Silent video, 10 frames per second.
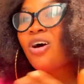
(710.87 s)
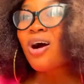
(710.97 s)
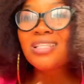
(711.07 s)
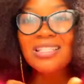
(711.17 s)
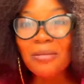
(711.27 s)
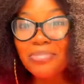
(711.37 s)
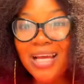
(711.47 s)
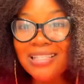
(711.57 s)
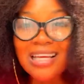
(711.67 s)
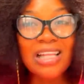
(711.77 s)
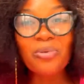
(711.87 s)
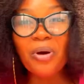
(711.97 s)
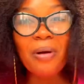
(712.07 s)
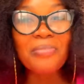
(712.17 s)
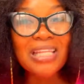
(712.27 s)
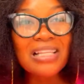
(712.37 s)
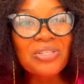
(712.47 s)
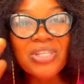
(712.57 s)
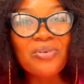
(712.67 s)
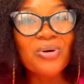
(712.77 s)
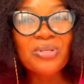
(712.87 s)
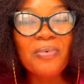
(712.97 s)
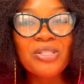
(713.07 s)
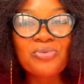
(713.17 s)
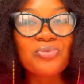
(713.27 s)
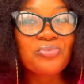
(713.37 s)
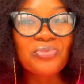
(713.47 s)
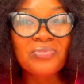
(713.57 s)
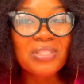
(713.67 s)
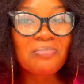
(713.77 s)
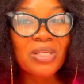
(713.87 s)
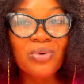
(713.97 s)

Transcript: all these employers, they cannot come and be telling you they want somebody with 250 bed,